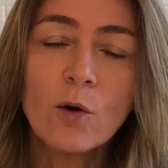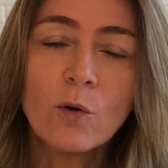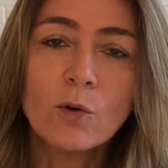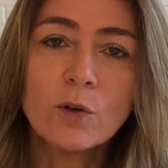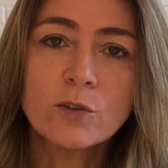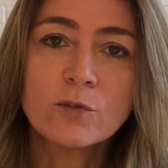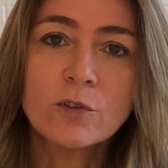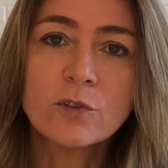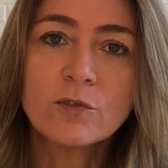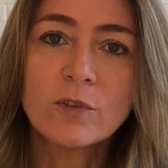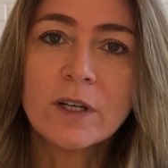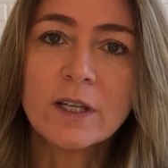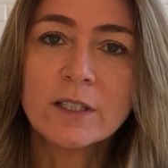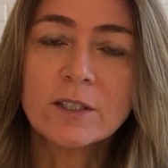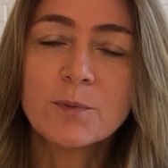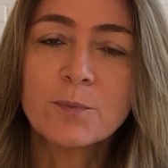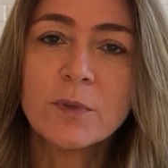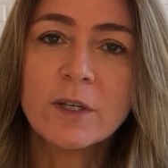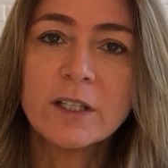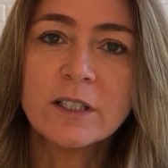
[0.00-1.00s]
or to
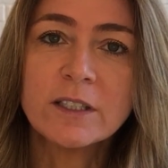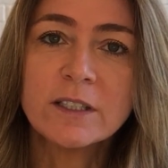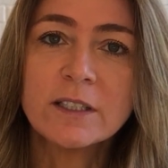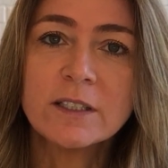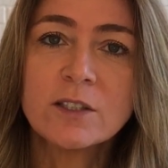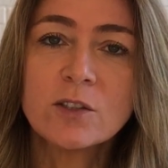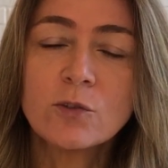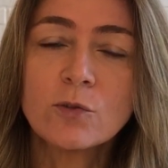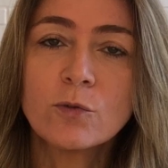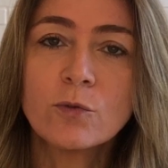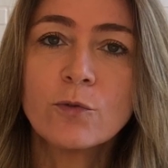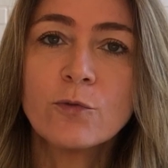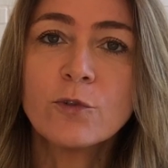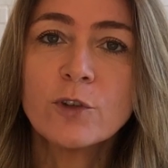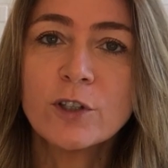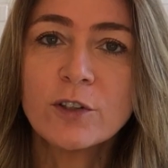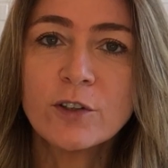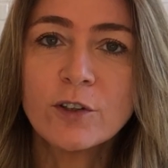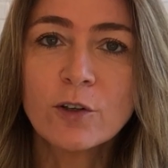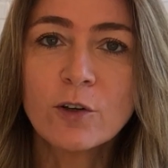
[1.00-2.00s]
attract parties to
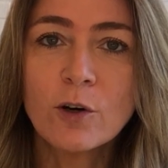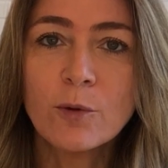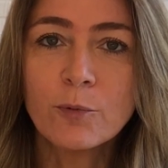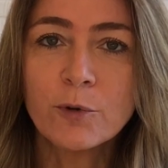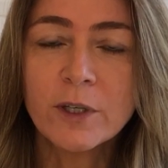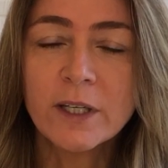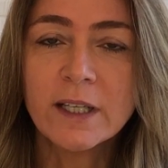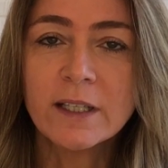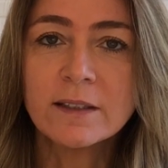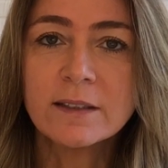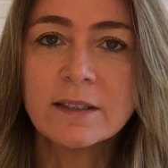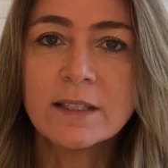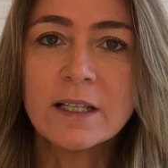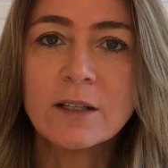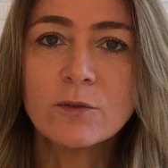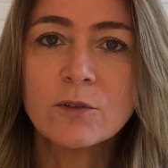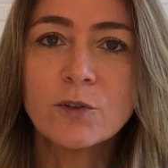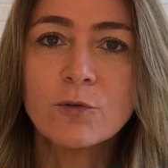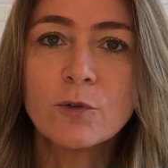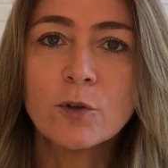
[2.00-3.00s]
further cooperate
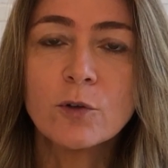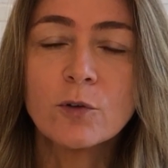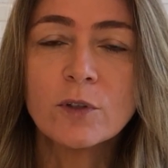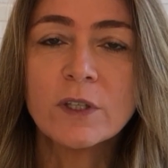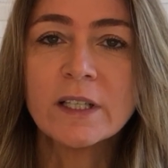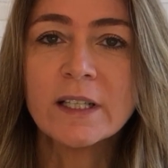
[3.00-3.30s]
down the road,